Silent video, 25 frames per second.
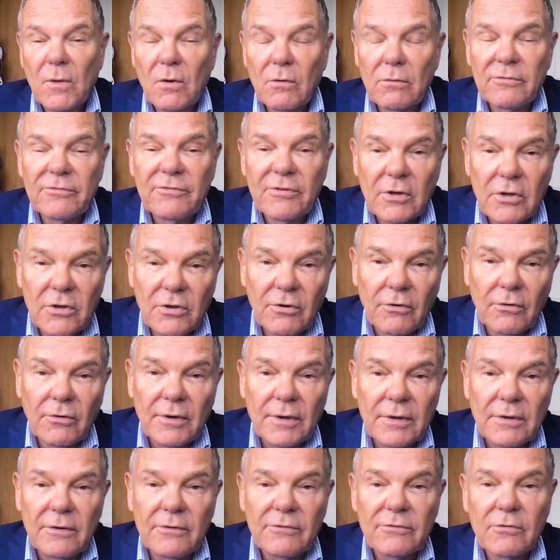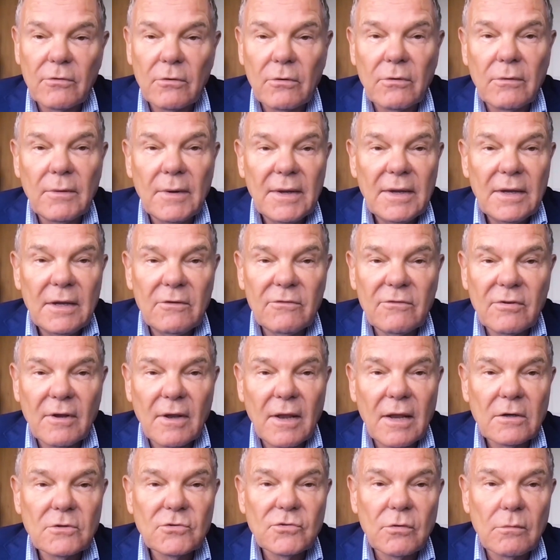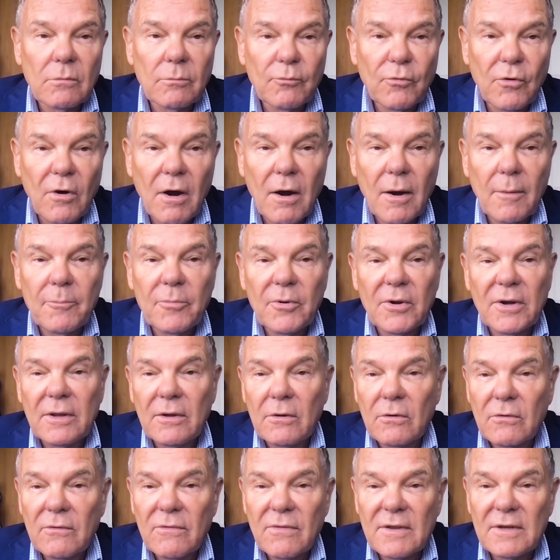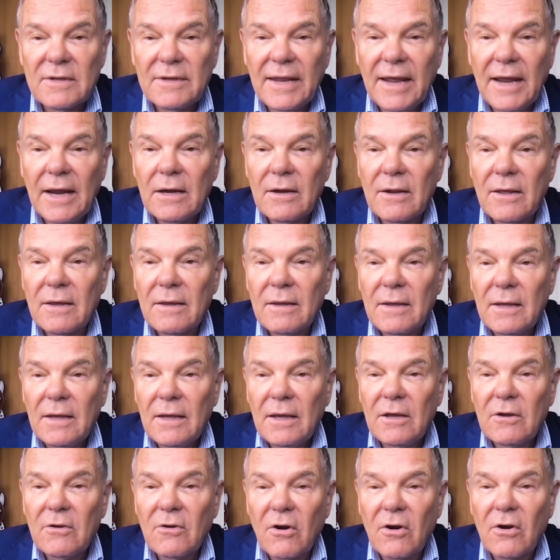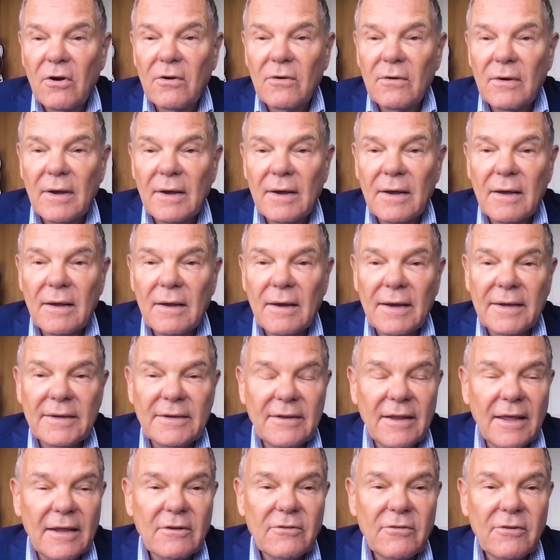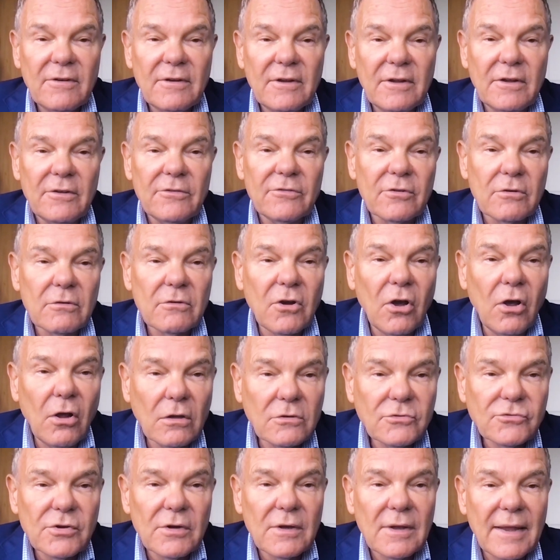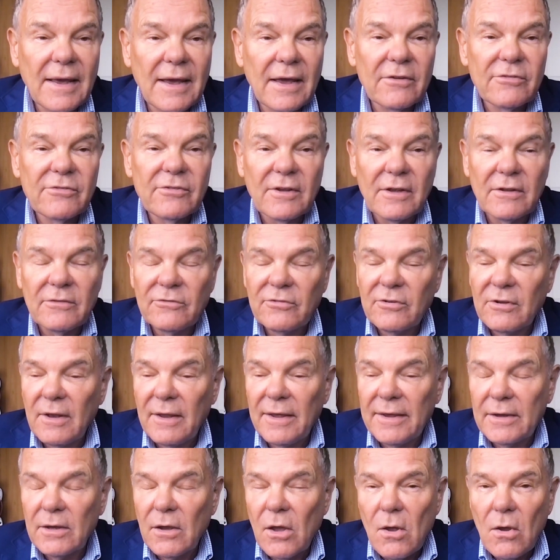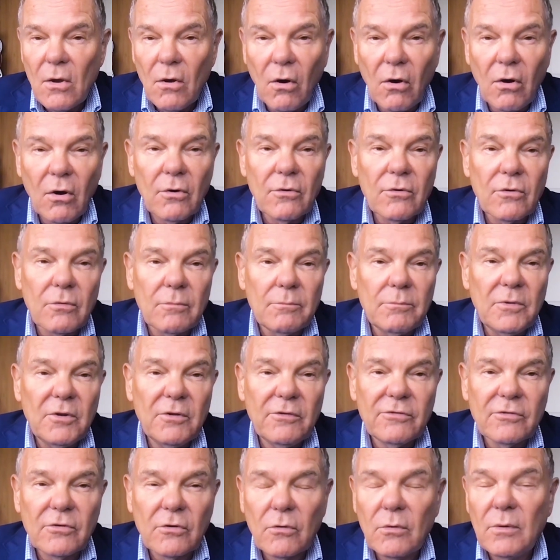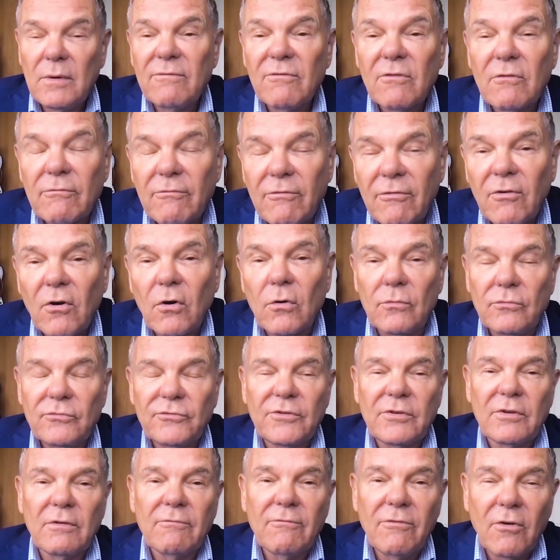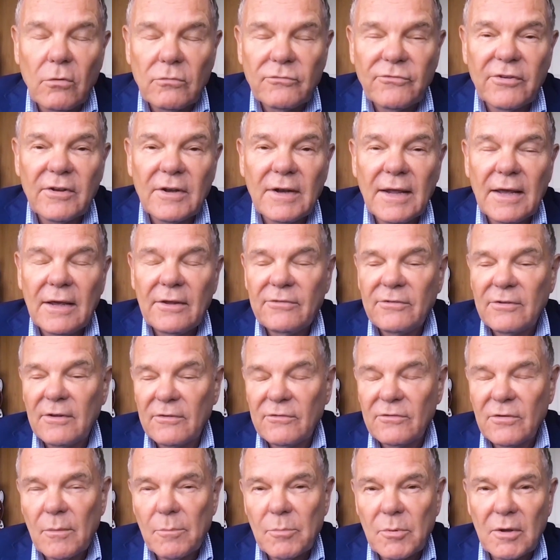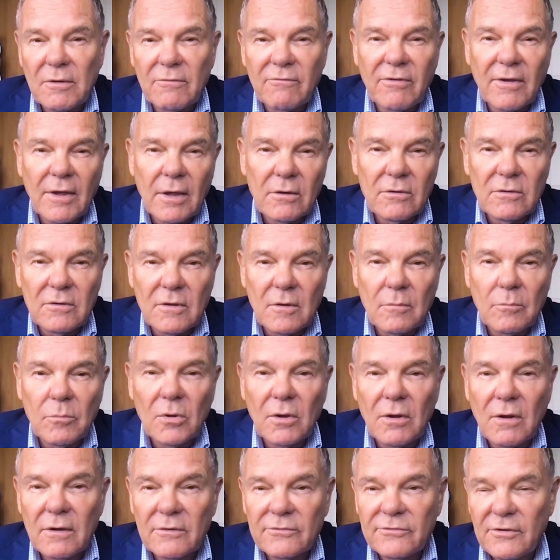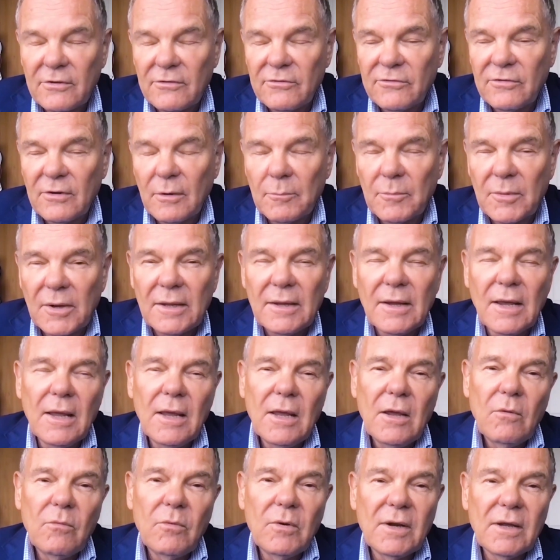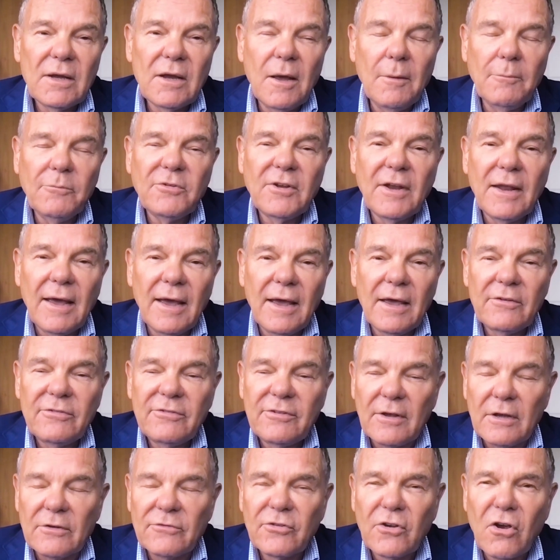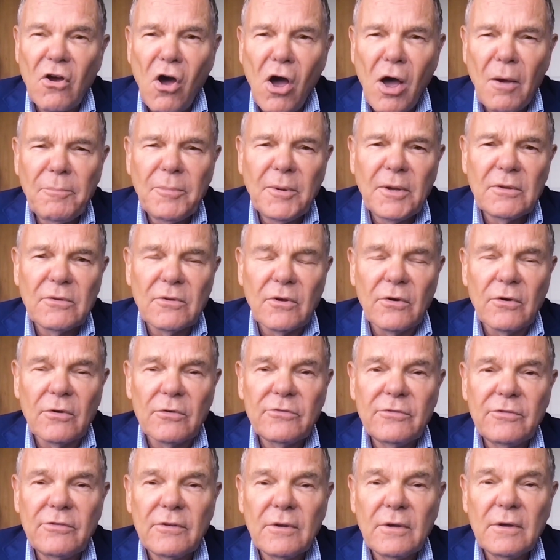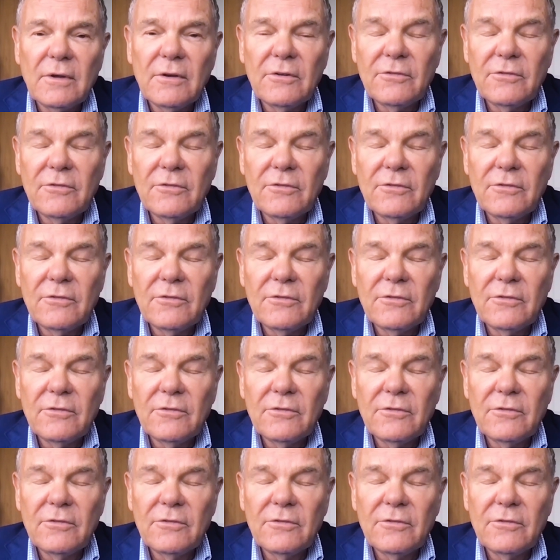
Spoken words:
securities or intellectual property or the data in our identities, or cultural assets like art or music, or even votes. A vote's an asset, something of value that belongs to somebody. When it comes to assets, copying those is a